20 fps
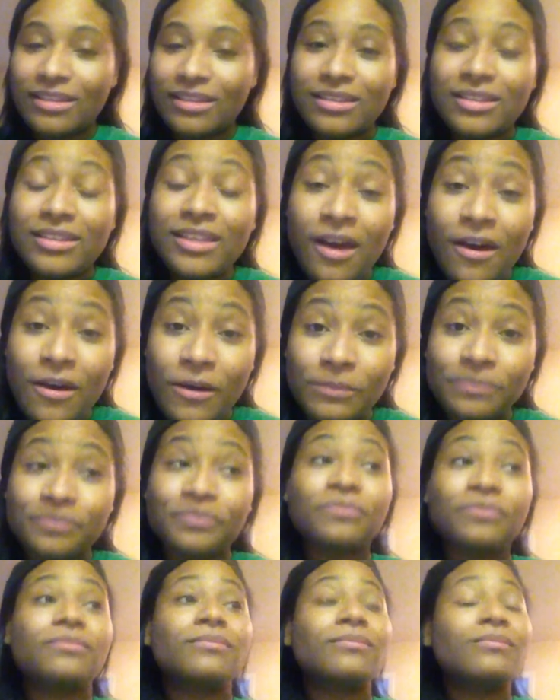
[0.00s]
So
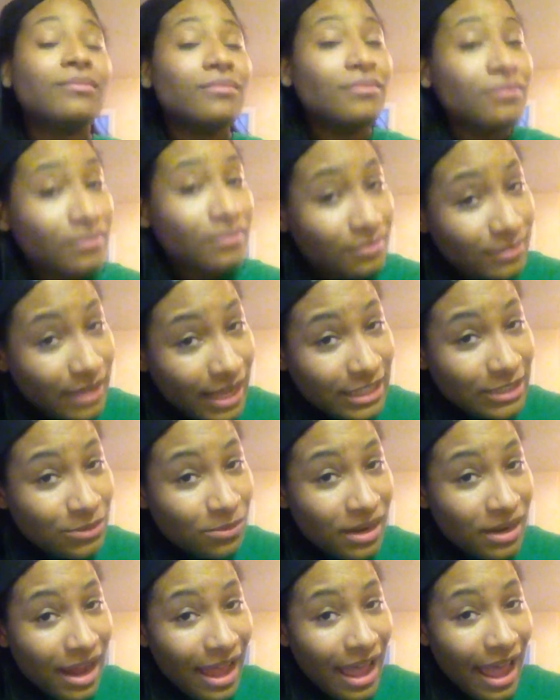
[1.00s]
that's
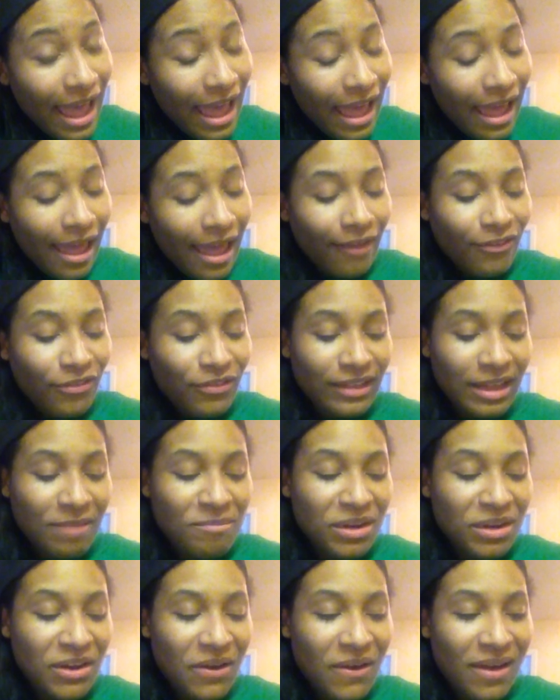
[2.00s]
what I have. Let
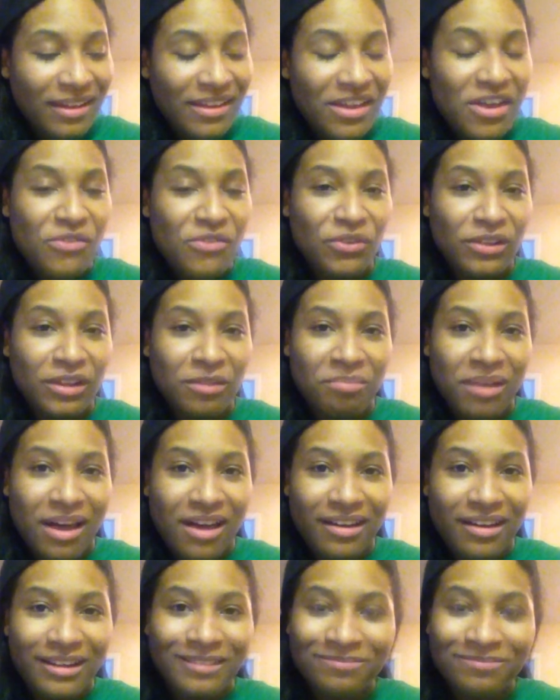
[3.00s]
me know how y'all feel
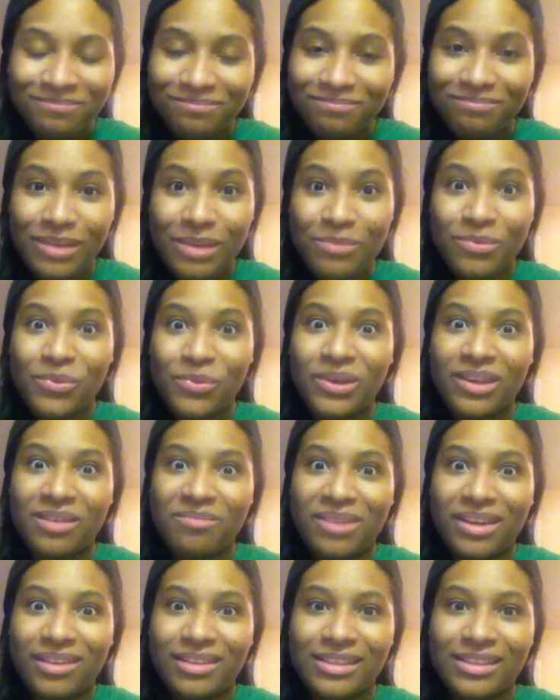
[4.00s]
about it. Maybe we
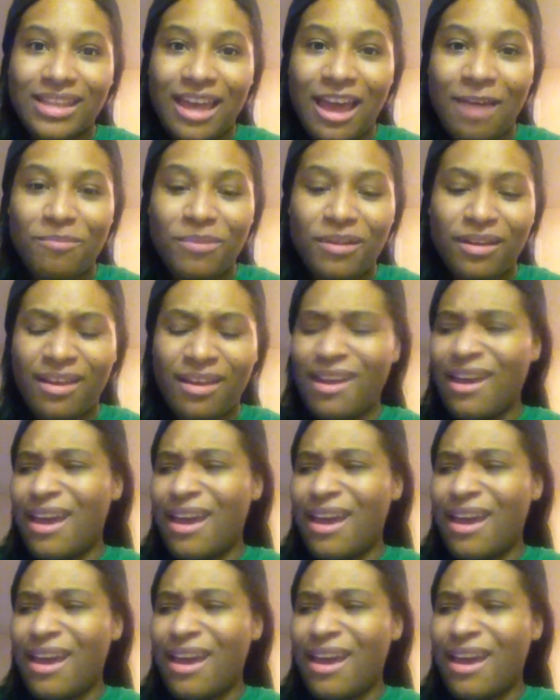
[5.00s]
can make this happen.